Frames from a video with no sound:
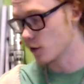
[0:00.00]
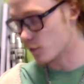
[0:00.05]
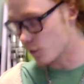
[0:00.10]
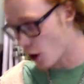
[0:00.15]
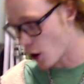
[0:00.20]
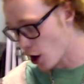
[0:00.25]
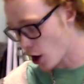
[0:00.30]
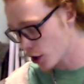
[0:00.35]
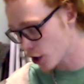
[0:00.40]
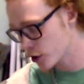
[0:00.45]
the
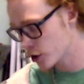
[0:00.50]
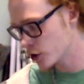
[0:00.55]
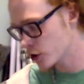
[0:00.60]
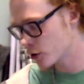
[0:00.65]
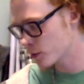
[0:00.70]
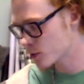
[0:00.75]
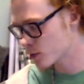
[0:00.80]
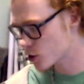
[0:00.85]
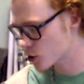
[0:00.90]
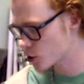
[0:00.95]

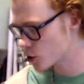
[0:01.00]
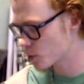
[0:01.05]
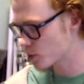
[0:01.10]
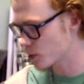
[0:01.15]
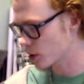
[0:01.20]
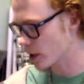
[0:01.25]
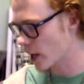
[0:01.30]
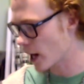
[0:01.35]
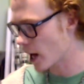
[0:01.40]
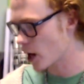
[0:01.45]
volume,
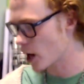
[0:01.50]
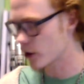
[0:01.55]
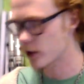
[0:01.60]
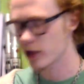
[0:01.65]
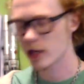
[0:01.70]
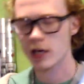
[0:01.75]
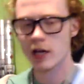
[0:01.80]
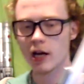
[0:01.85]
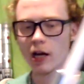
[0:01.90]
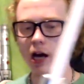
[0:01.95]
super
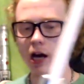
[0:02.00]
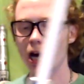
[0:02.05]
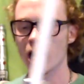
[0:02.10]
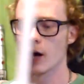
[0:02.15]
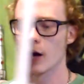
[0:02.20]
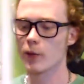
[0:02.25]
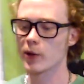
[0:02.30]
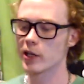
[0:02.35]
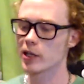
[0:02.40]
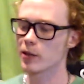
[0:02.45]
loud.
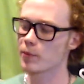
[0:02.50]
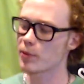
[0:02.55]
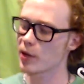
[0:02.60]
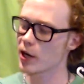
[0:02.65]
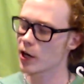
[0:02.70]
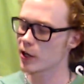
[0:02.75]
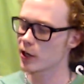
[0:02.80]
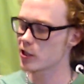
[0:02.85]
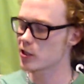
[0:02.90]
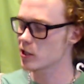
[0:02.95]
We
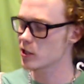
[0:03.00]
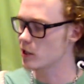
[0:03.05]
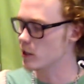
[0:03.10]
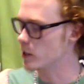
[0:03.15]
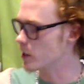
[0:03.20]
compared it to